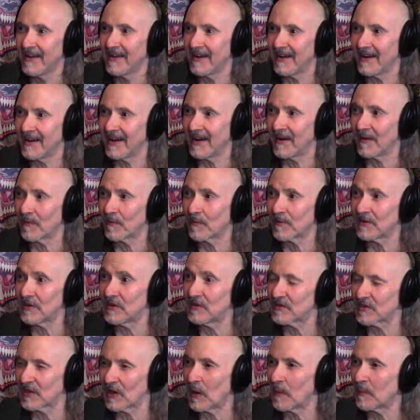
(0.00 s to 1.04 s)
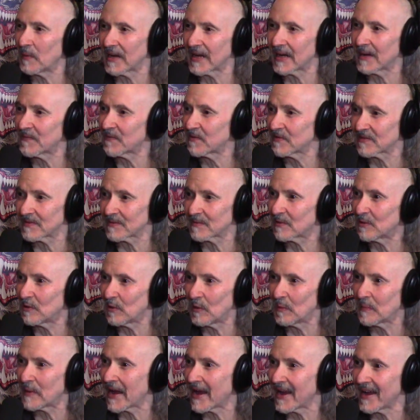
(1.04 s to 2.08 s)
Uh, we're usually opening up for some
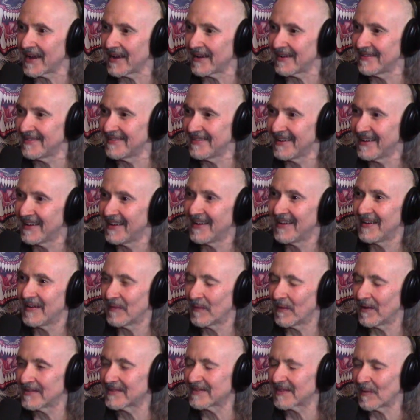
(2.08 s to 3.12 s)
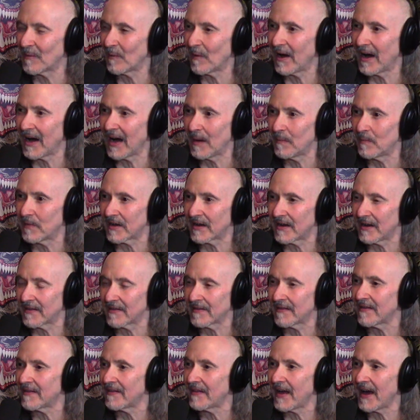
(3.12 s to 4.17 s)
cool band once in a while, but other
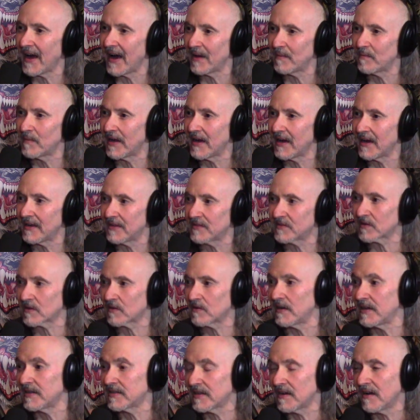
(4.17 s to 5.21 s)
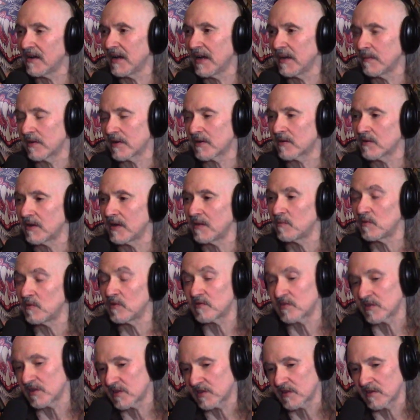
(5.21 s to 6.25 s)
than that, man, it's a great time and great
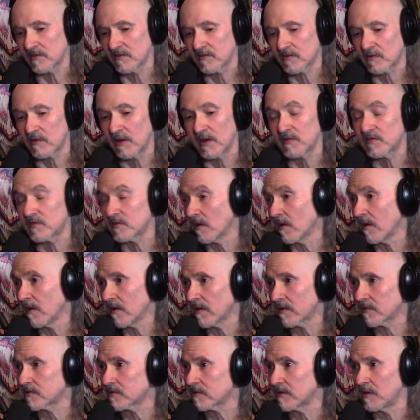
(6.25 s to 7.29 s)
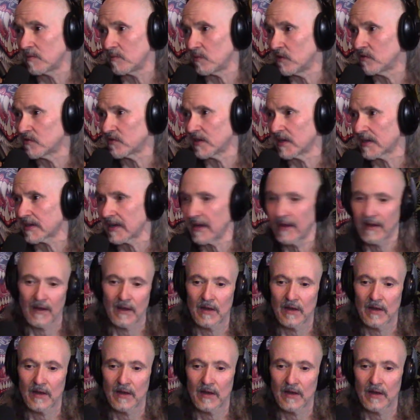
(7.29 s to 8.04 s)
musicians, great songs, great music.